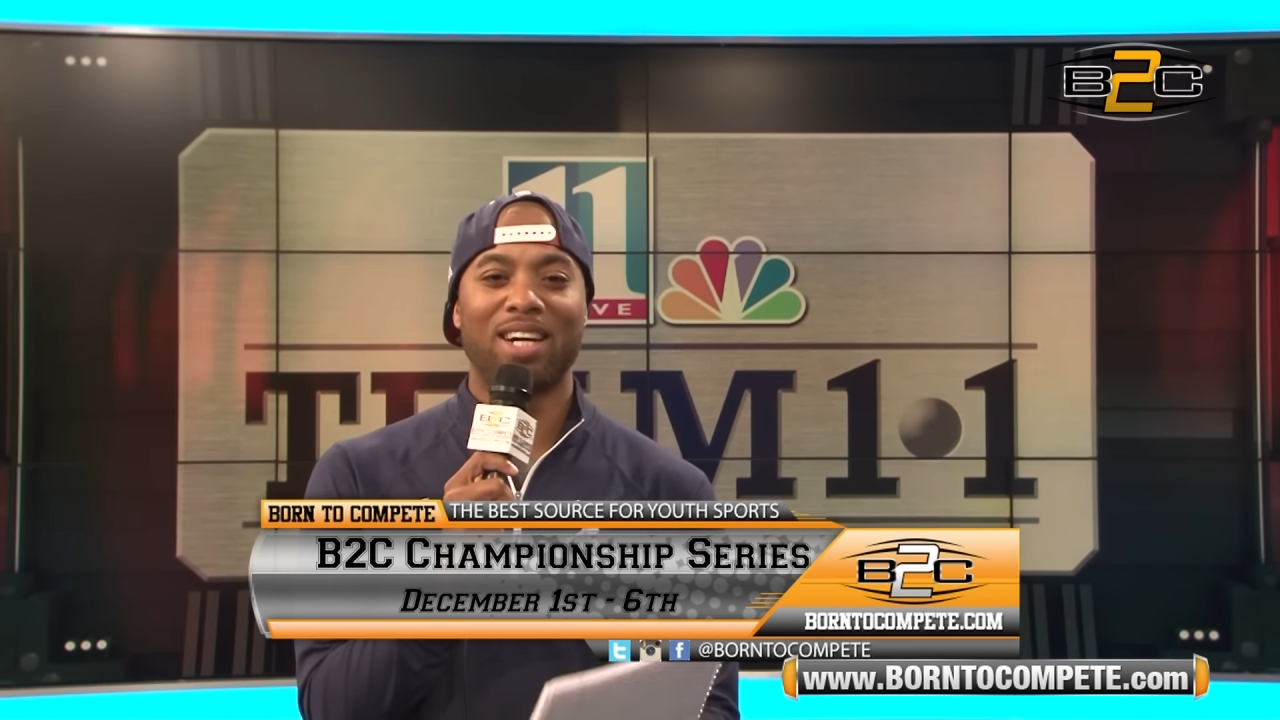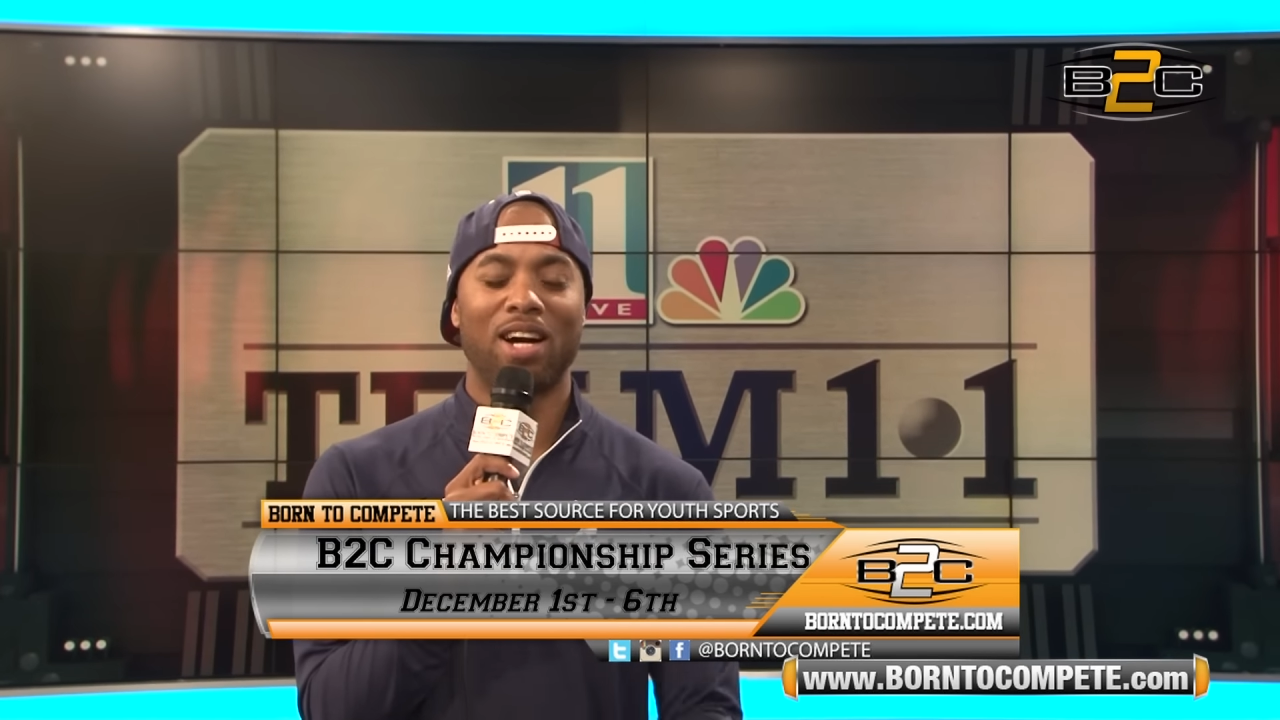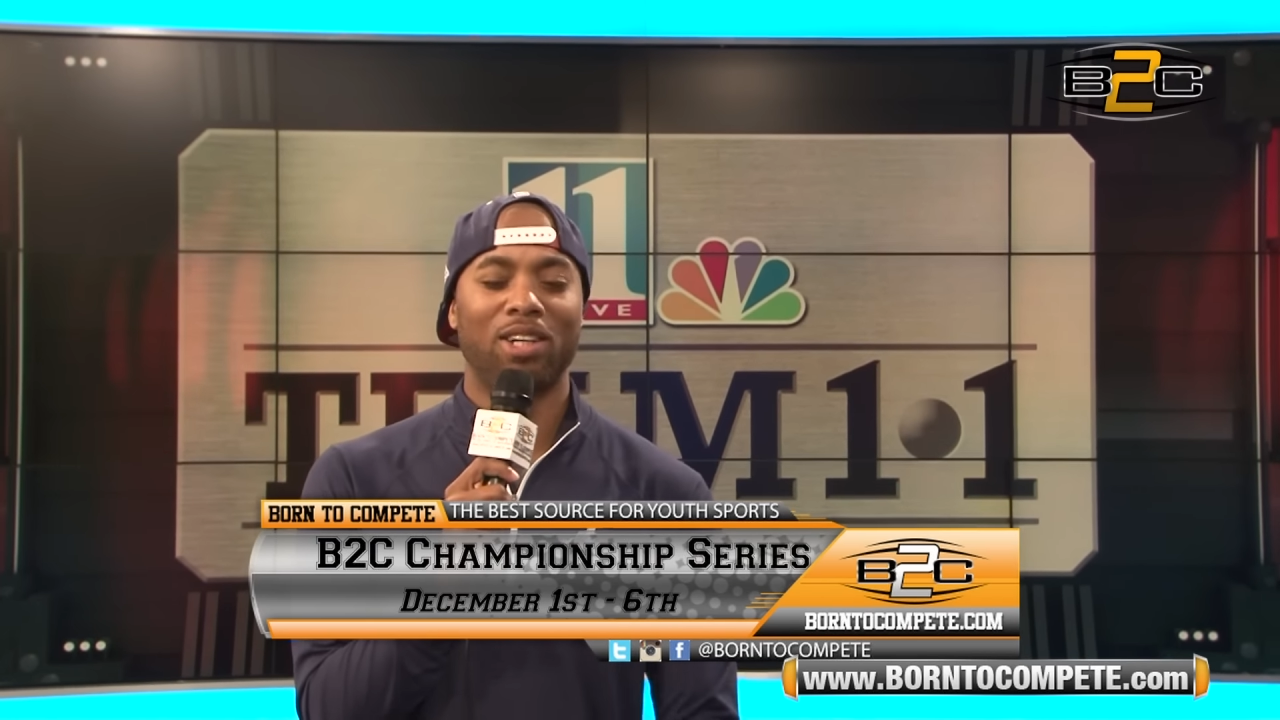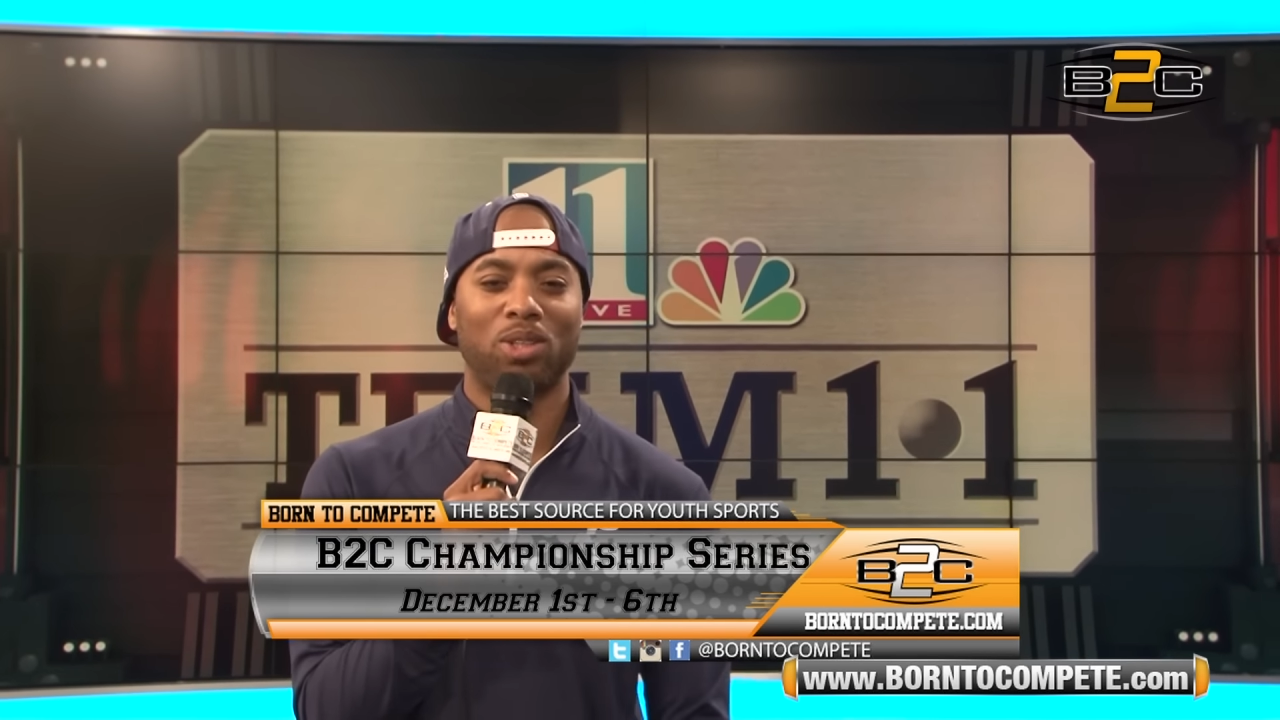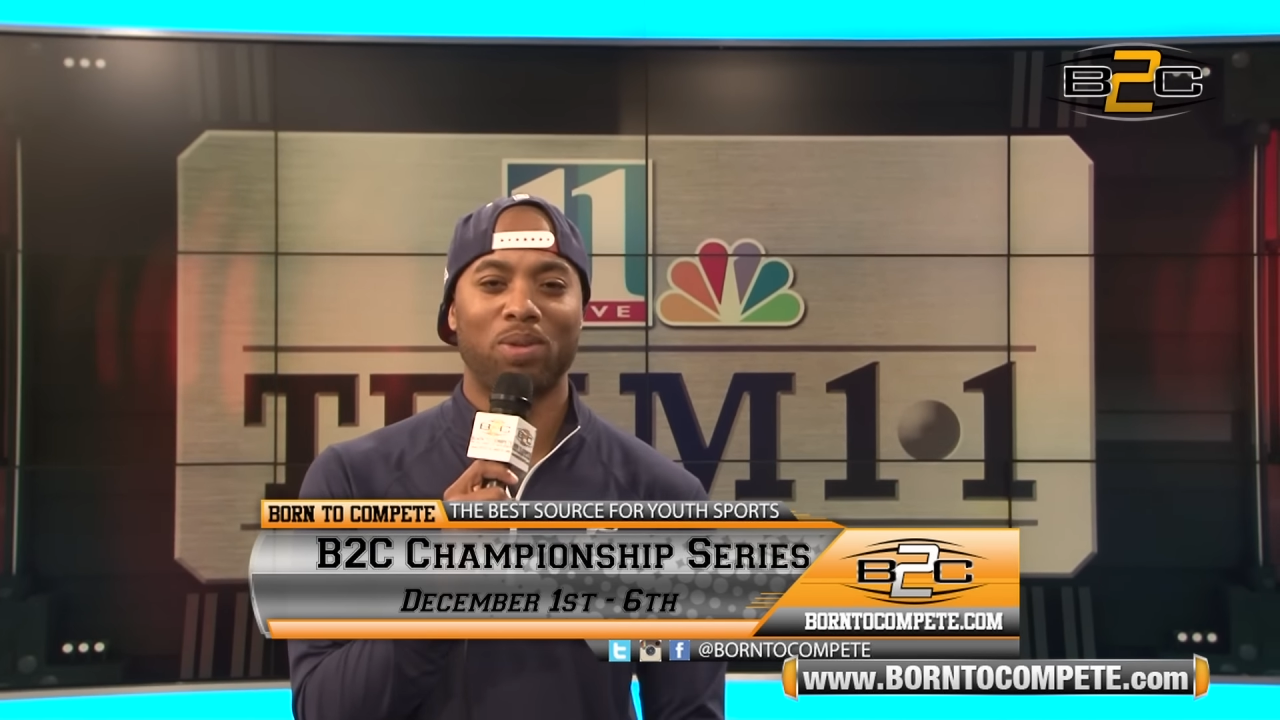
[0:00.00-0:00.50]

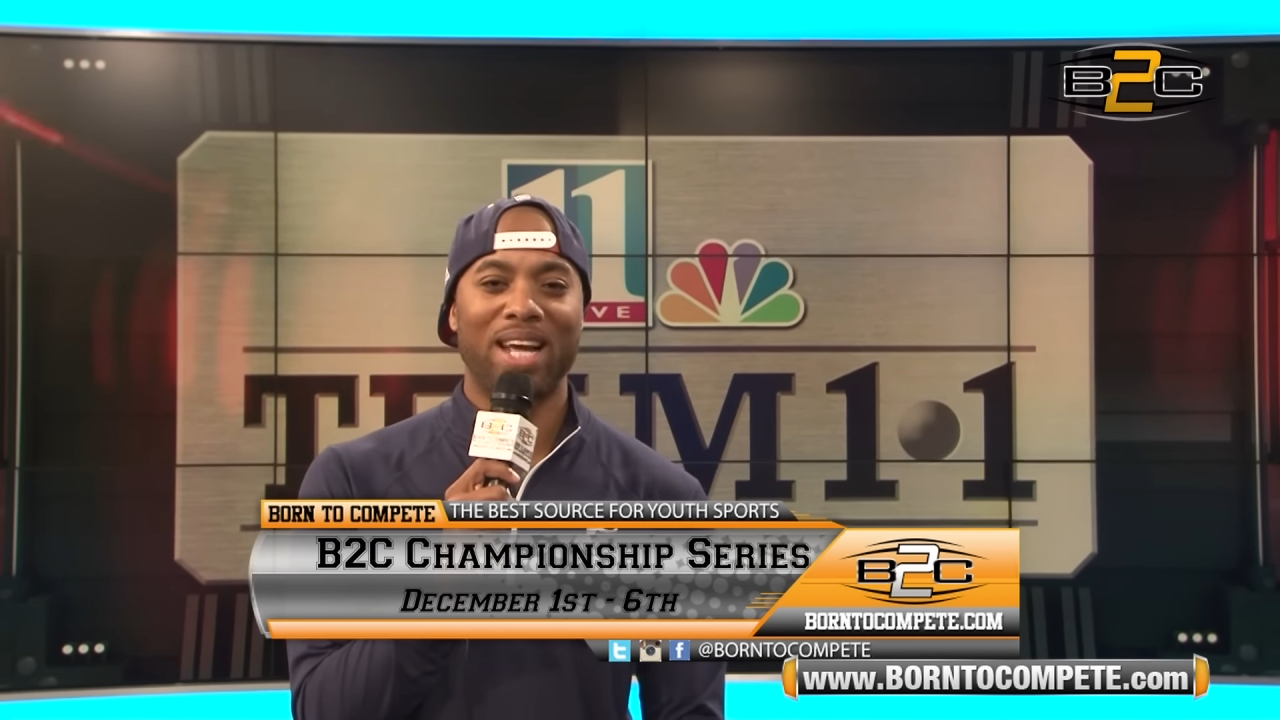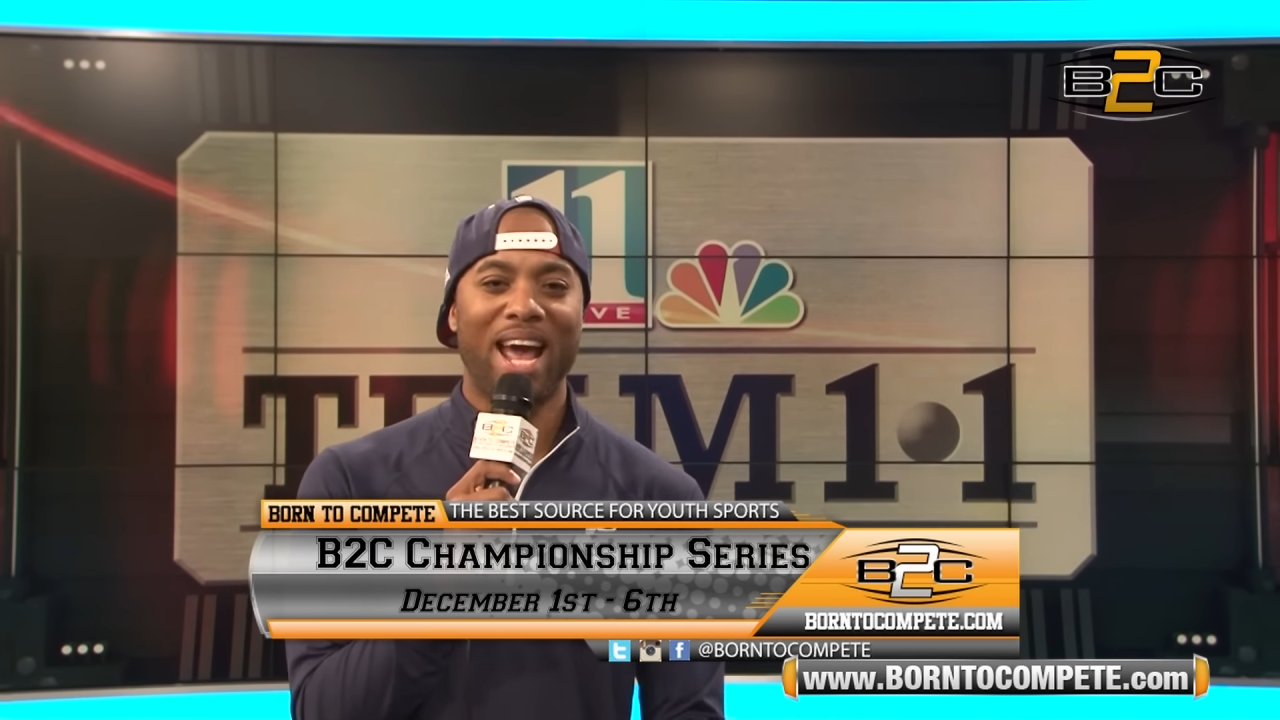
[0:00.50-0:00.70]
country